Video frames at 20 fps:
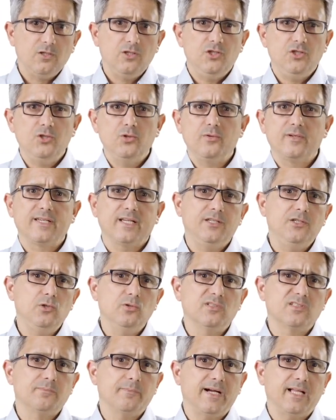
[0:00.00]
you can
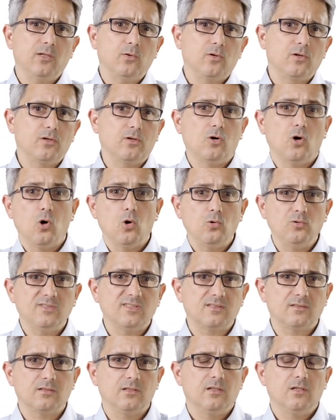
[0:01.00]
use malloc
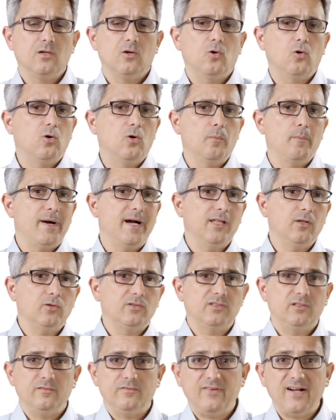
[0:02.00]
host or
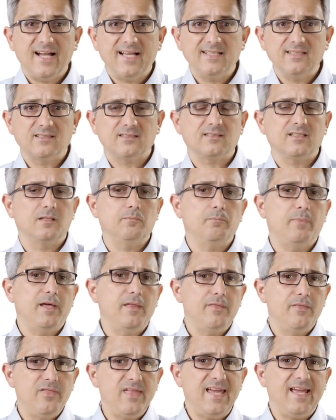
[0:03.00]
malloc device, and
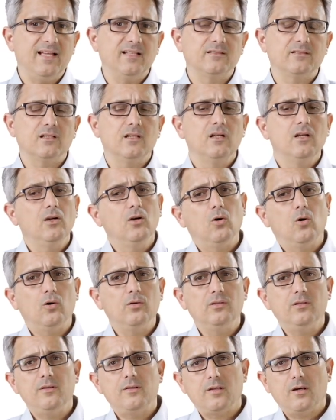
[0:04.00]
by that,
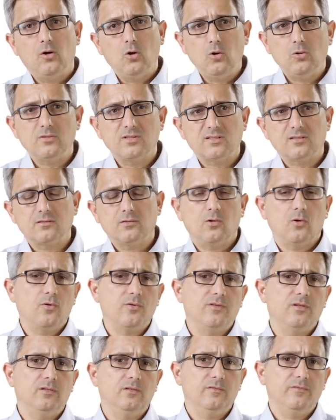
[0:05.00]
only the host
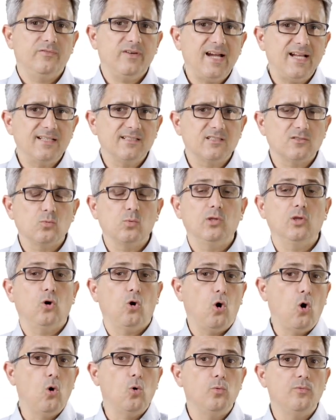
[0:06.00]
or the device will
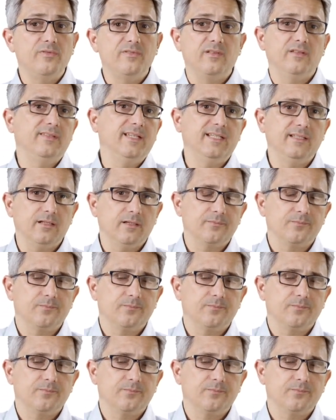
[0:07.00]
own the data,